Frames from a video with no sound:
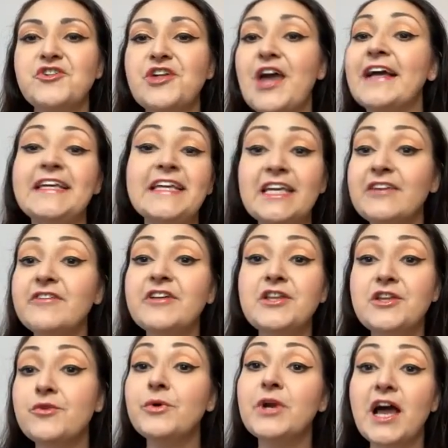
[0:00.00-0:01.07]
Jackie, even
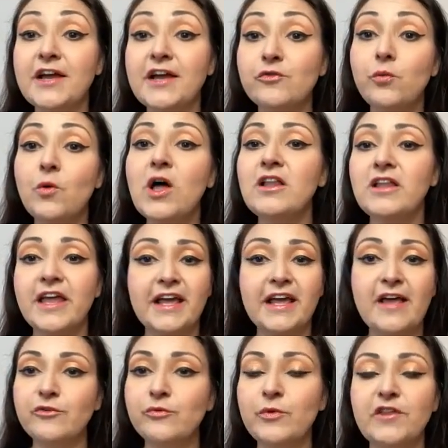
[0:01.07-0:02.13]
you and I as well, like
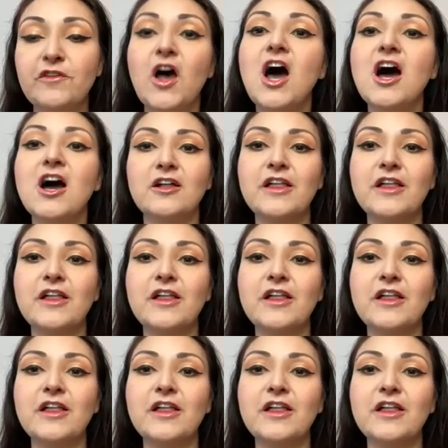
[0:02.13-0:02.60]
as we talk,